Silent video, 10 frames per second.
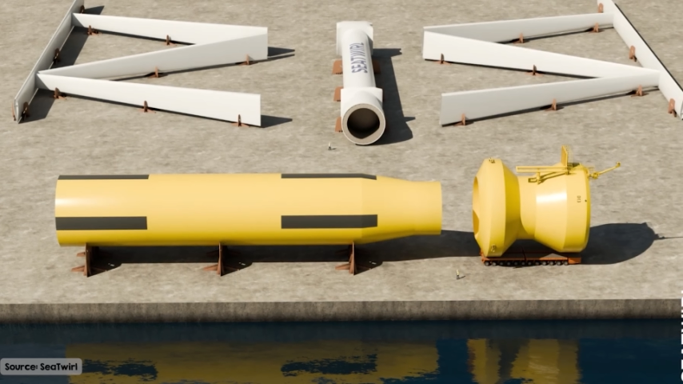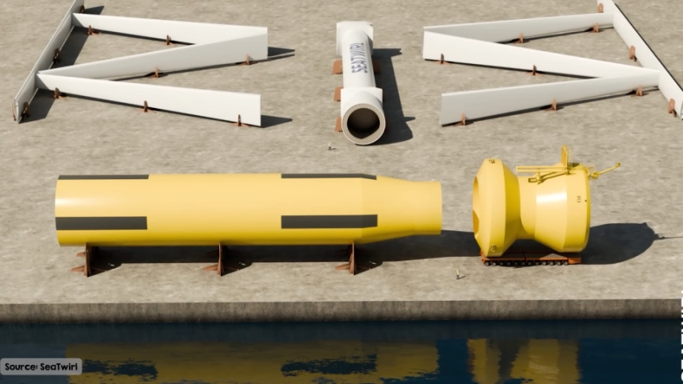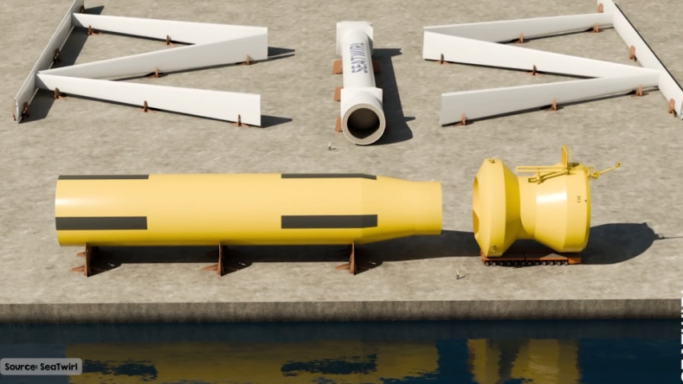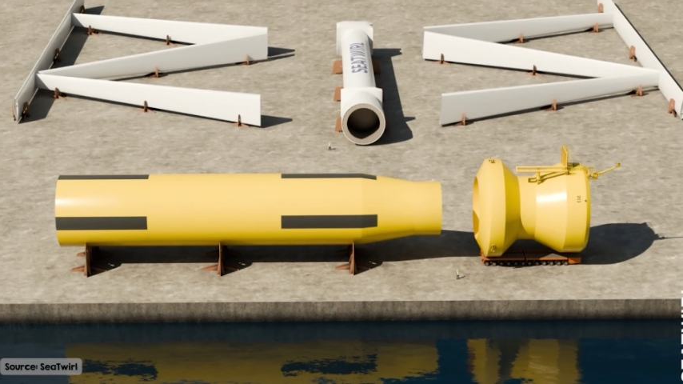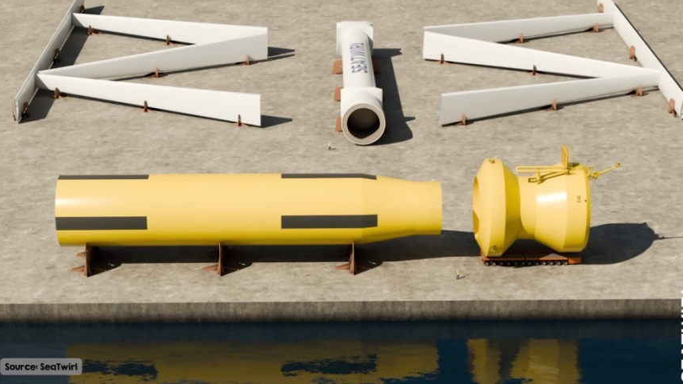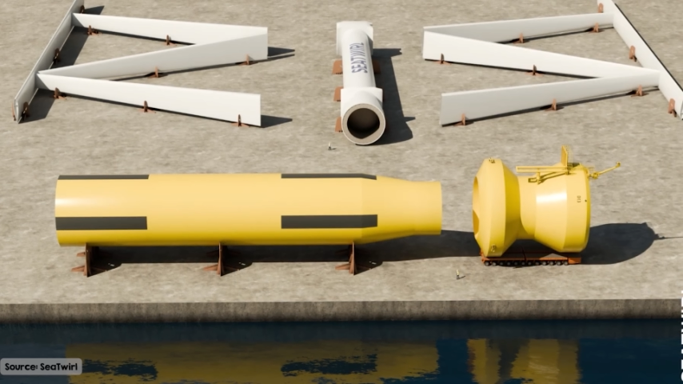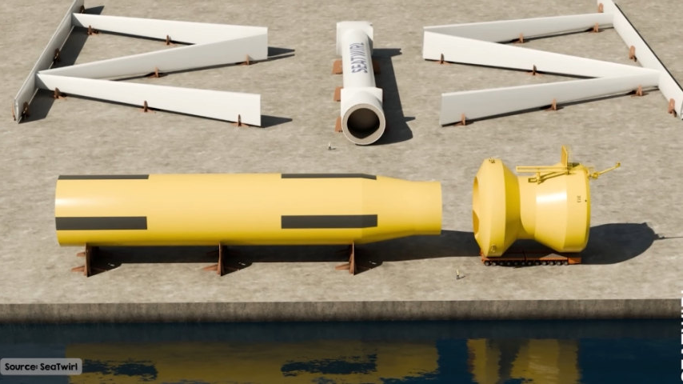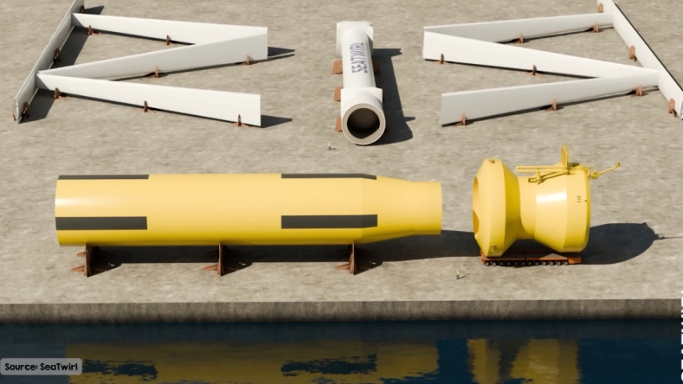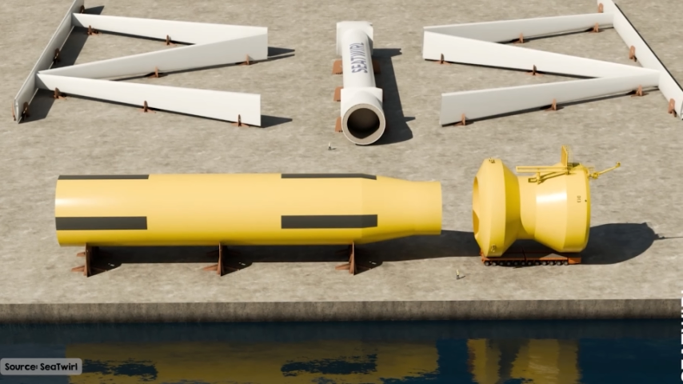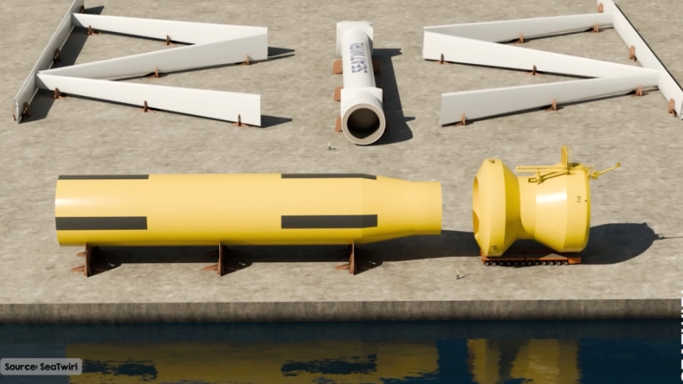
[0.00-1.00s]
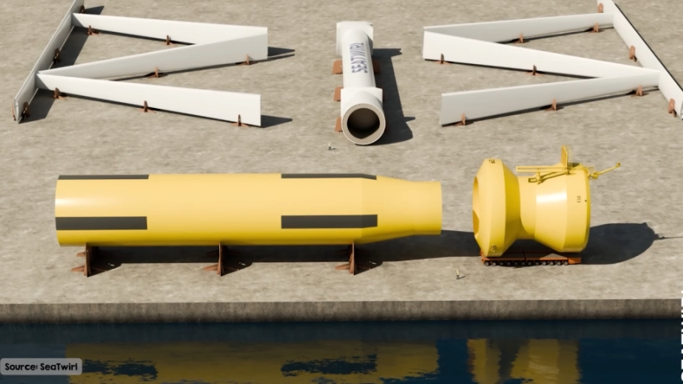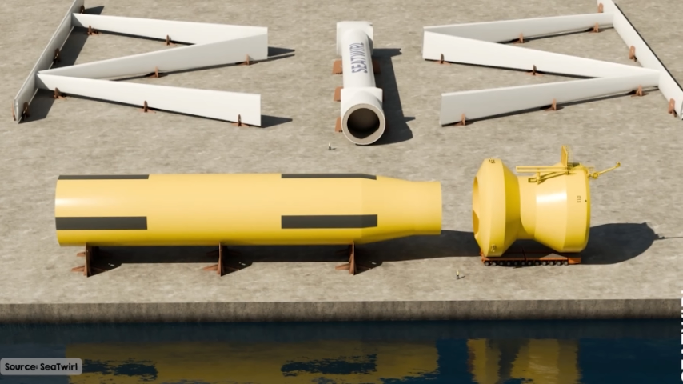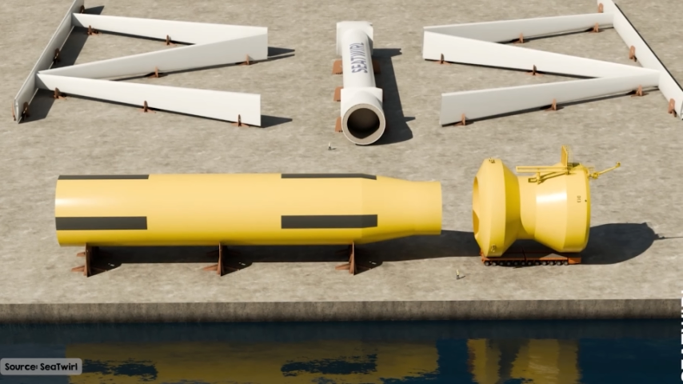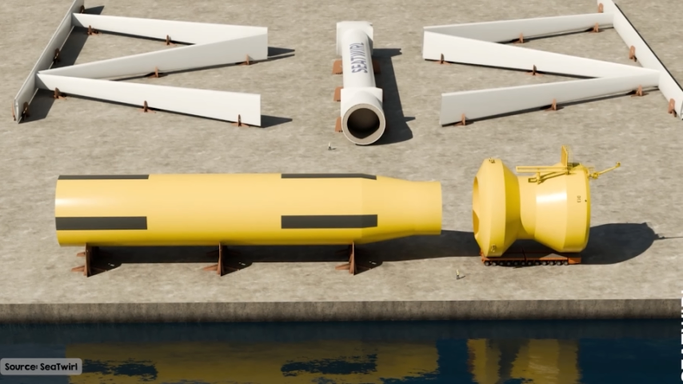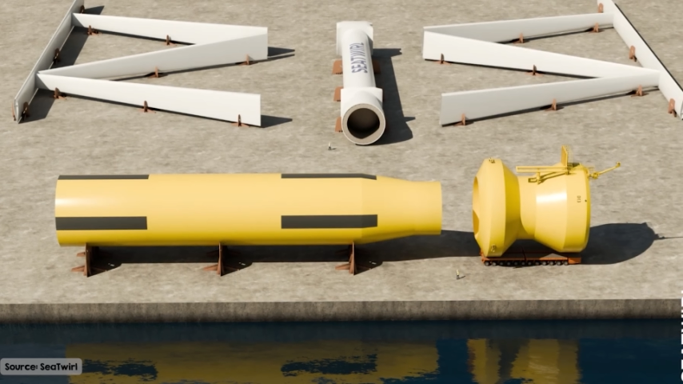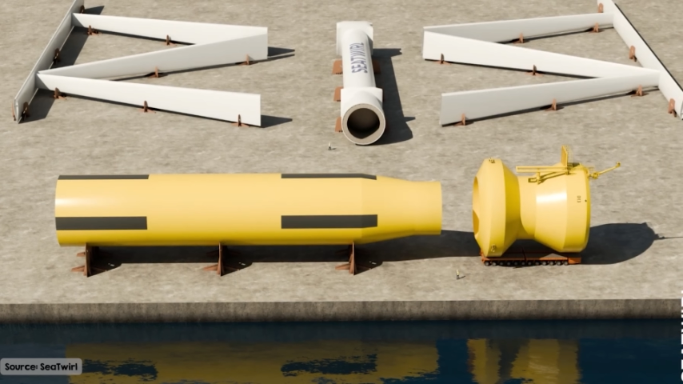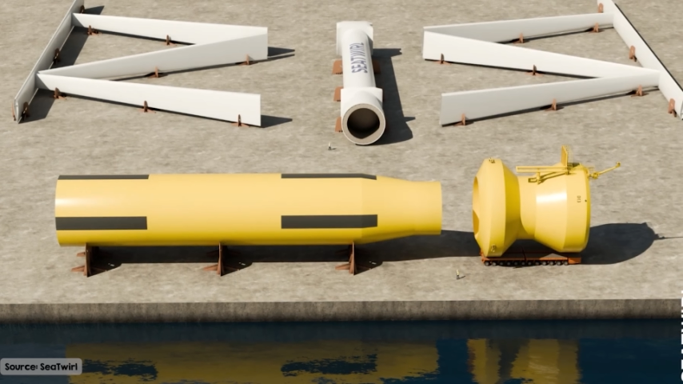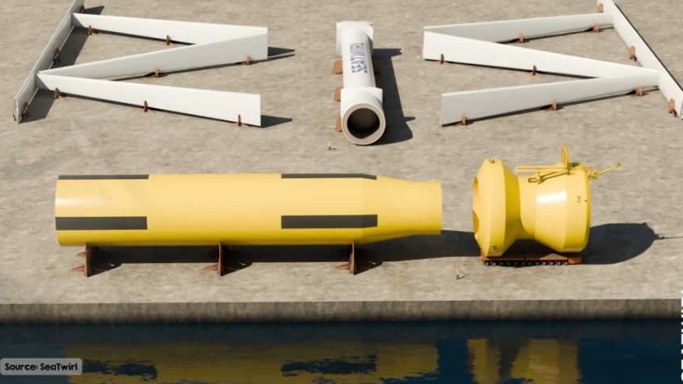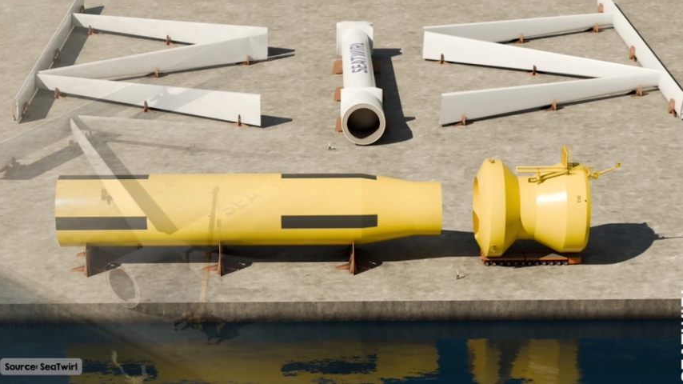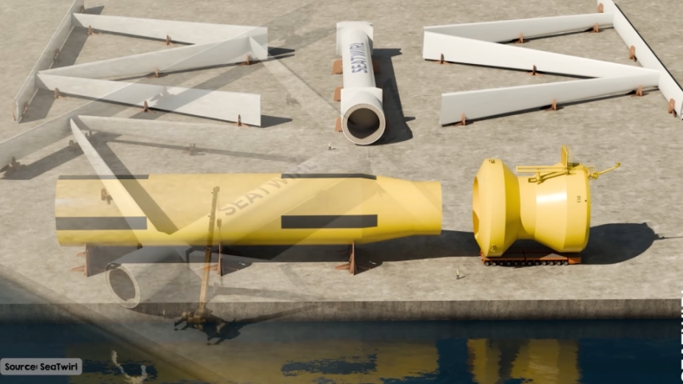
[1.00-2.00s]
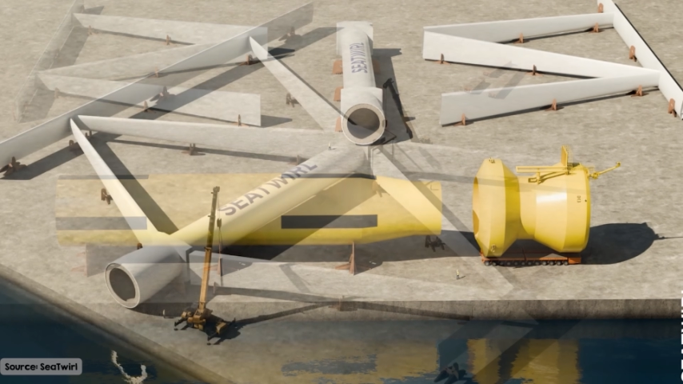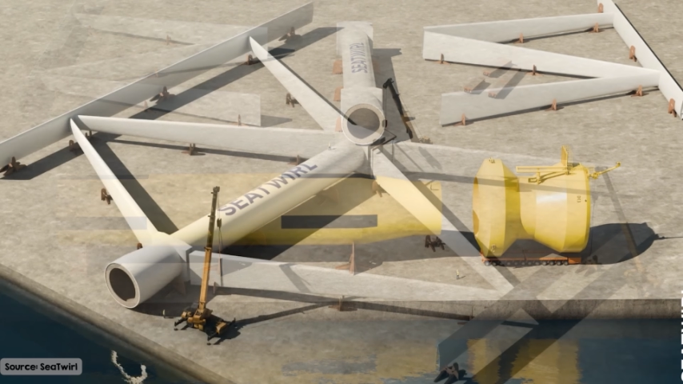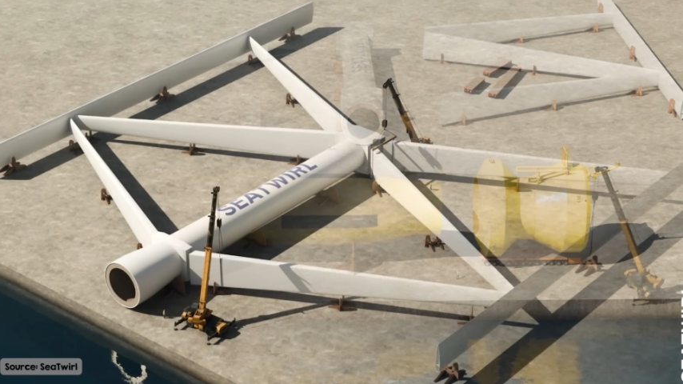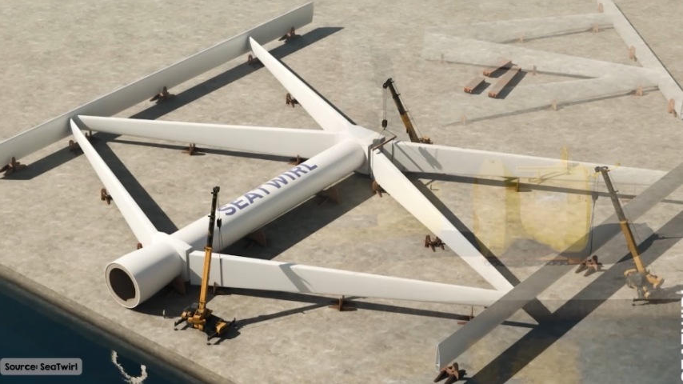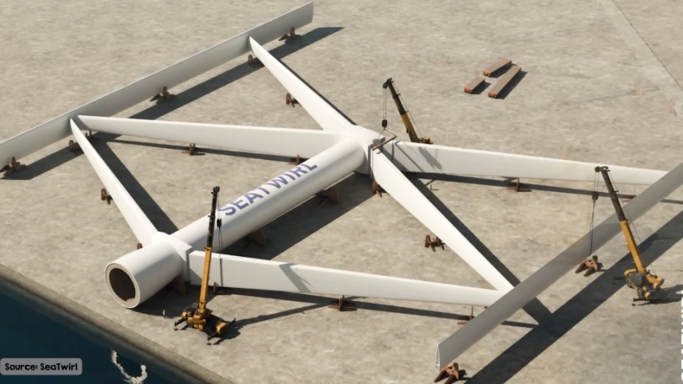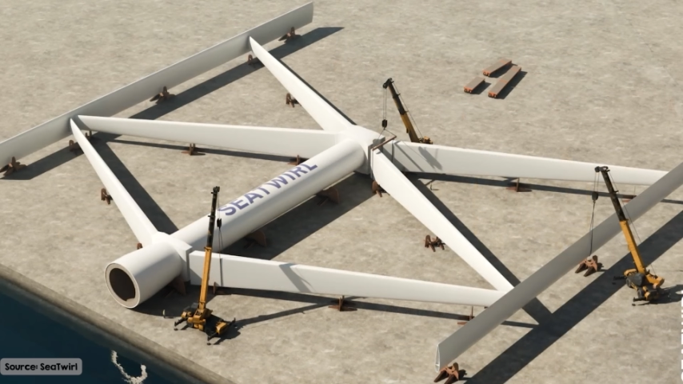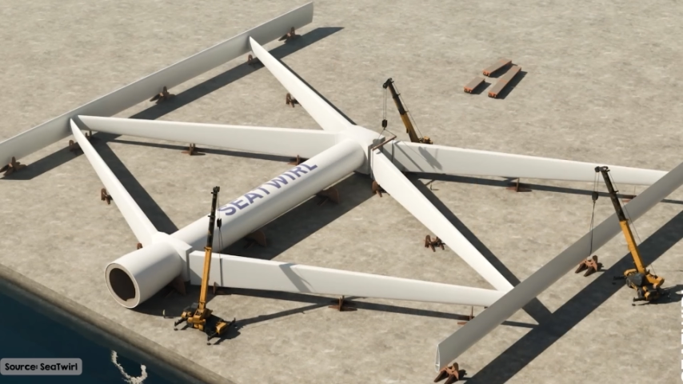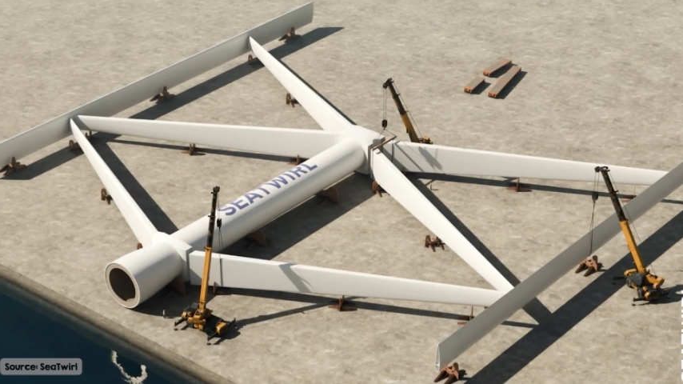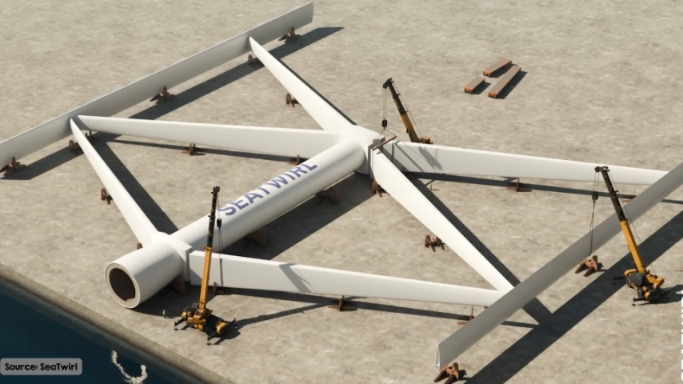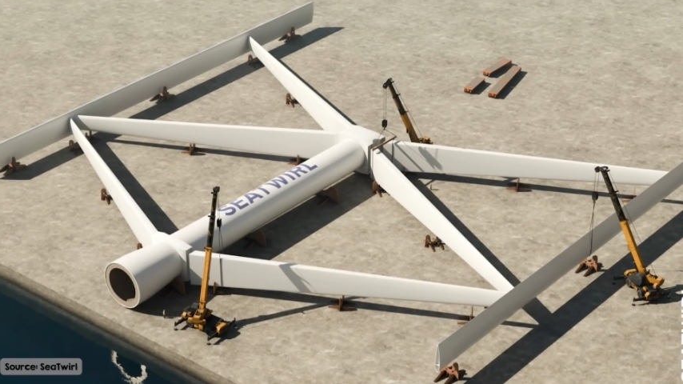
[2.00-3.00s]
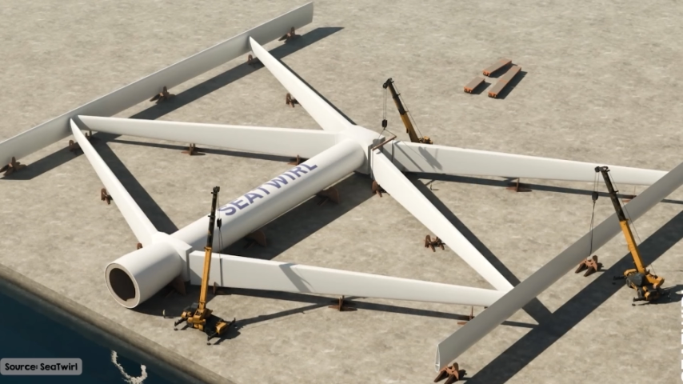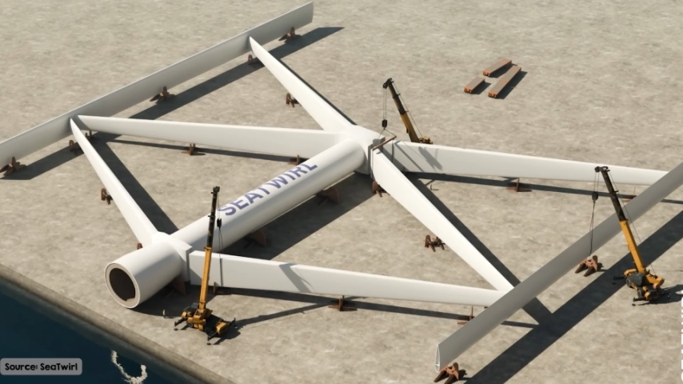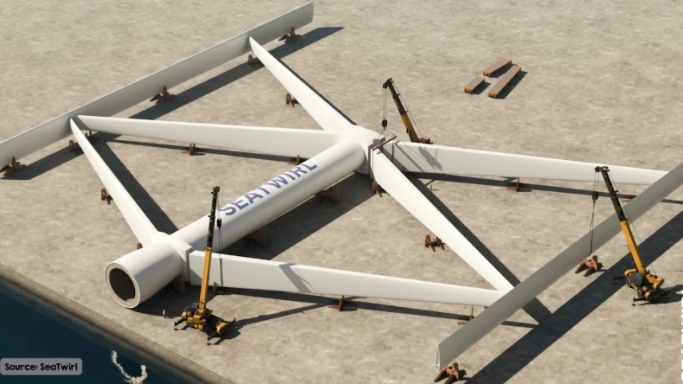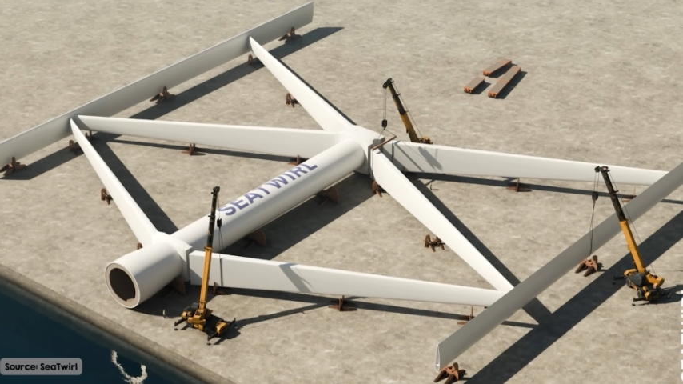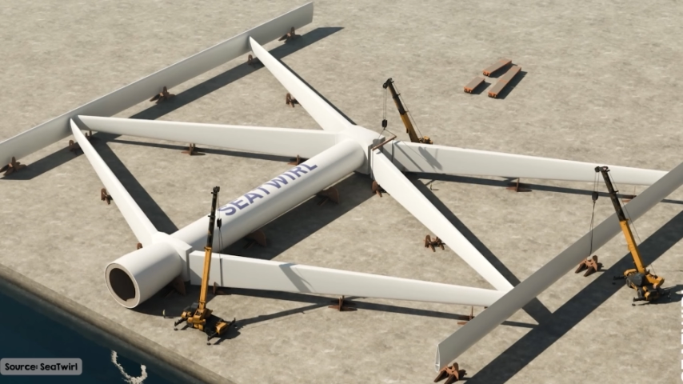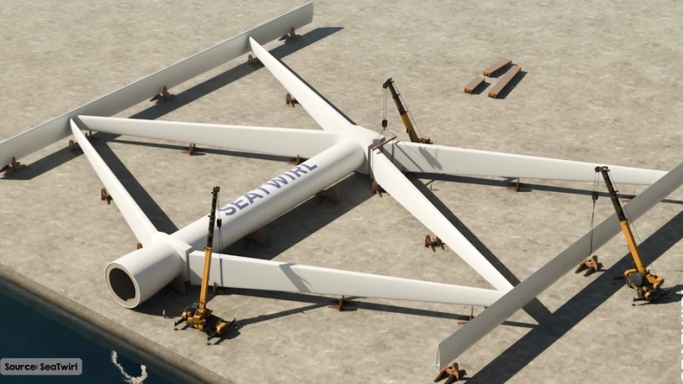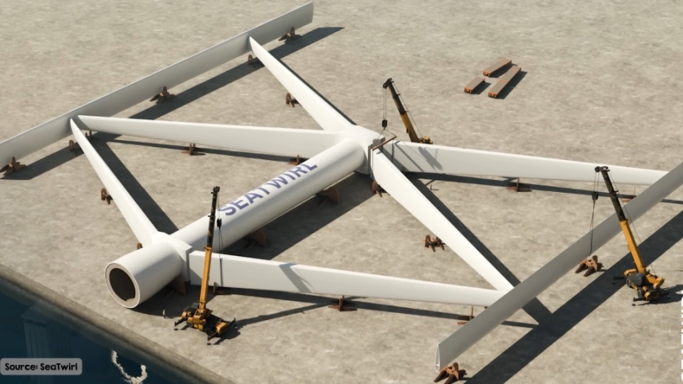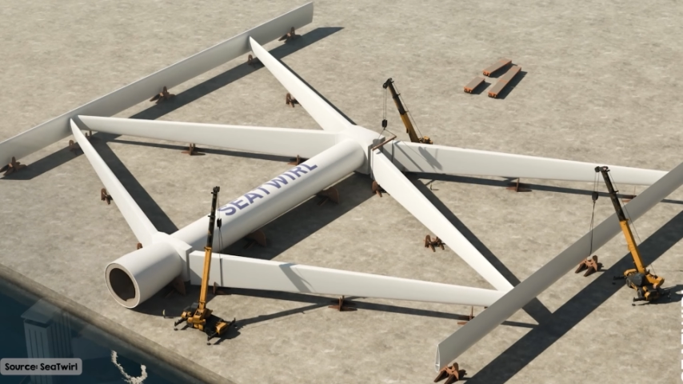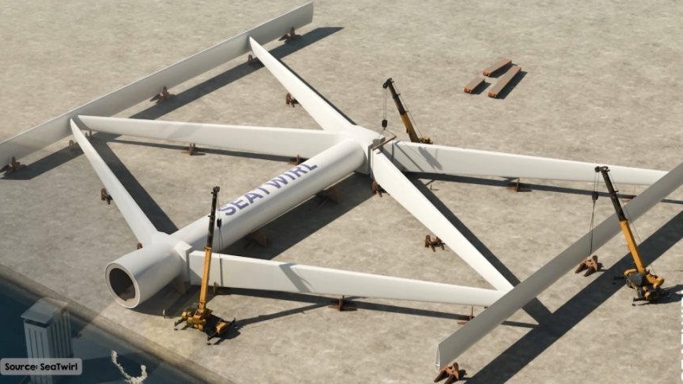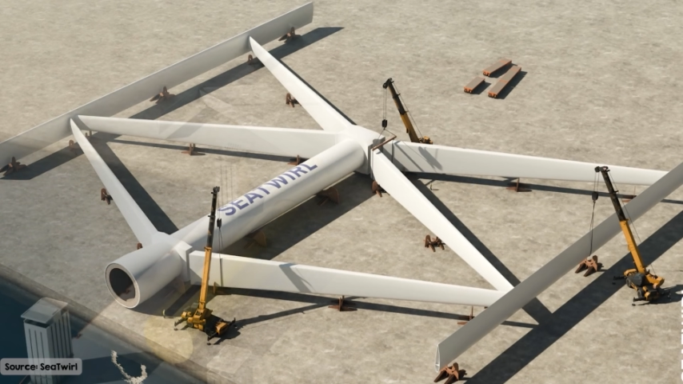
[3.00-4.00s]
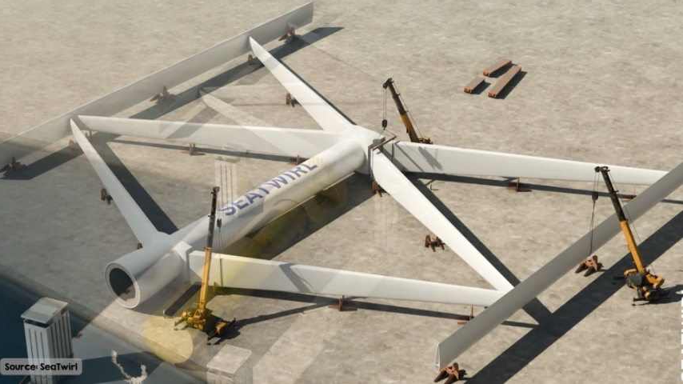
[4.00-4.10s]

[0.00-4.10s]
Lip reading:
(no speaker visible)